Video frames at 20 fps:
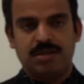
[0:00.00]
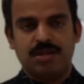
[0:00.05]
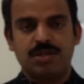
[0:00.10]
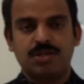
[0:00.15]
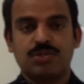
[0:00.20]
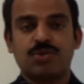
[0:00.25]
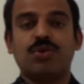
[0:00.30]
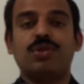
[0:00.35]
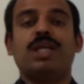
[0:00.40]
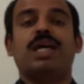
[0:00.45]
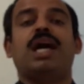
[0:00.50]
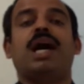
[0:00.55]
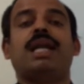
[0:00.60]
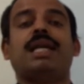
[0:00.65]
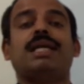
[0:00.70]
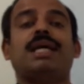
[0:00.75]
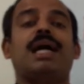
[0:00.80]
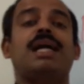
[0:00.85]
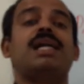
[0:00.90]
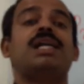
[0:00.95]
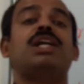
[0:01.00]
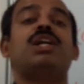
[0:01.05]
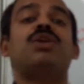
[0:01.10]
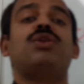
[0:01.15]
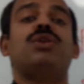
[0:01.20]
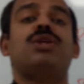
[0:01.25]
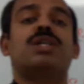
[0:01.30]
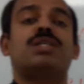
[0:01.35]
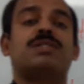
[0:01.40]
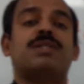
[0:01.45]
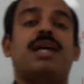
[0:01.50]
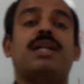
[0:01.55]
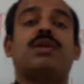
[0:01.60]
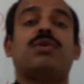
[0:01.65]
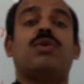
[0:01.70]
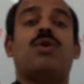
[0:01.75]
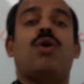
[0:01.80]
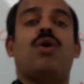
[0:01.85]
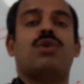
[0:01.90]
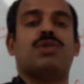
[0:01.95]
so they are continuous and
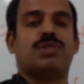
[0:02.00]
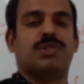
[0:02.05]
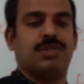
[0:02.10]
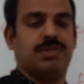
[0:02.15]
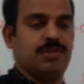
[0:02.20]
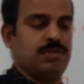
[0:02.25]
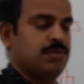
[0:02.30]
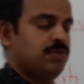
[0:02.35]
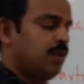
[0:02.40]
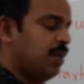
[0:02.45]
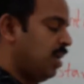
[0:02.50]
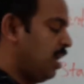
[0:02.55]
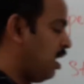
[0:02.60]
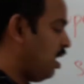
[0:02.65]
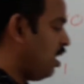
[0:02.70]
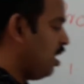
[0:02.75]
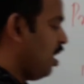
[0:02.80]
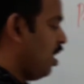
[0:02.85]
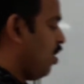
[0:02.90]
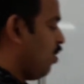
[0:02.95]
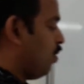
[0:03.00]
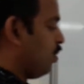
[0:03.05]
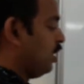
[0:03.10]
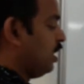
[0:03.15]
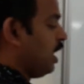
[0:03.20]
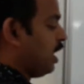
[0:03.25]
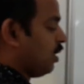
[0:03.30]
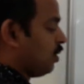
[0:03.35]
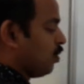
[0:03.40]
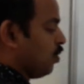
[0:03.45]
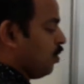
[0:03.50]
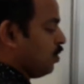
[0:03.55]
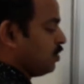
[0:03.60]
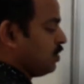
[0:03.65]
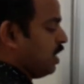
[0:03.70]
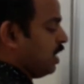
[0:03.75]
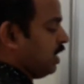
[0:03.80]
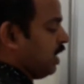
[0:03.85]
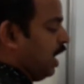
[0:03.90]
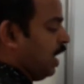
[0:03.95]
closed. Okay, or they are closed
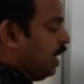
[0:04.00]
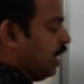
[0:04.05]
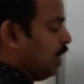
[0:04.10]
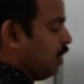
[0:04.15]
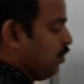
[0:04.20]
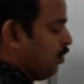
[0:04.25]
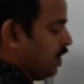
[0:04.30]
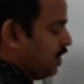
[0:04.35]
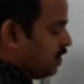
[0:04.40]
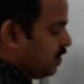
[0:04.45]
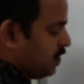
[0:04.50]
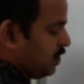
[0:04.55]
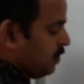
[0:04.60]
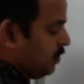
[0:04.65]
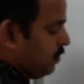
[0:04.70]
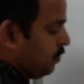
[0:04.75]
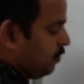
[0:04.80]
and continuous.